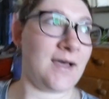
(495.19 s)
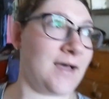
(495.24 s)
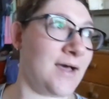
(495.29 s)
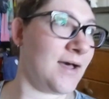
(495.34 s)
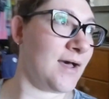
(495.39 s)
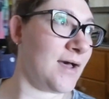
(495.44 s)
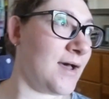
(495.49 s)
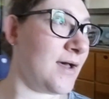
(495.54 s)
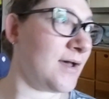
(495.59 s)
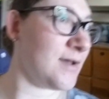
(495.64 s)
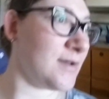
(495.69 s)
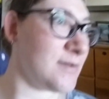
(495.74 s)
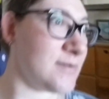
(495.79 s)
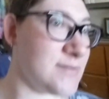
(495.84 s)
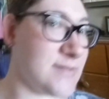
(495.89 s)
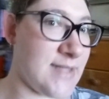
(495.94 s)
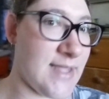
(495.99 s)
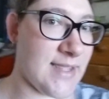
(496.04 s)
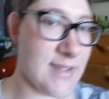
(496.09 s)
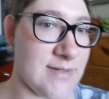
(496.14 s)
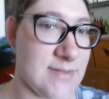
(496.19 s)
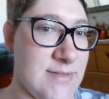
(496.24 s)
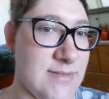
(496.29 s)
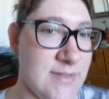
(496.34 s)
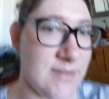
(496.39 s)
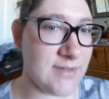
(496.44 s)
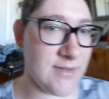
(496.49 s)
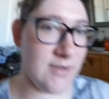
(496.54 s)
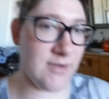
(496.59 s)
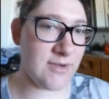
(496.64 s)
Ah, dang it.
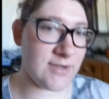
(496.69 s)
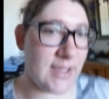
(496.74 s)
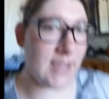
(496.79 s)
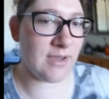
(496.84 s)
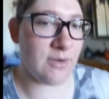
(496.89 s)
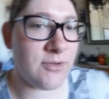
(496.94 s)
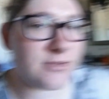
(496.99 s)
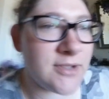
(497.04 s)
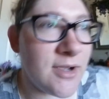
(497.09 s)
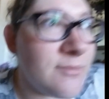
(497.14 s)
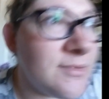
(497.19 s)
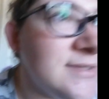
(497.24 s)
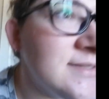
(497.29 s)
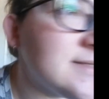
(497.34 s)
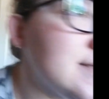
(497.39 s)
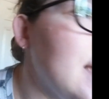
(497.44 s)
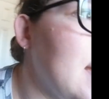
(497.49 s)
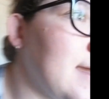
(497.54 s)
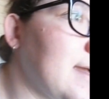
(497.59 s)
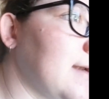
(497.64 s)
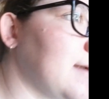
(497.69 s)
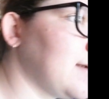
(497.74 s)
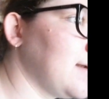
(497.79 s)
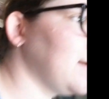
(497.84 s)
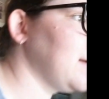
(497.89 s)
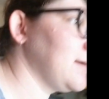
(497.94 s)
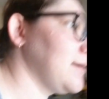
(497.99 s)
Okay, hold on one second.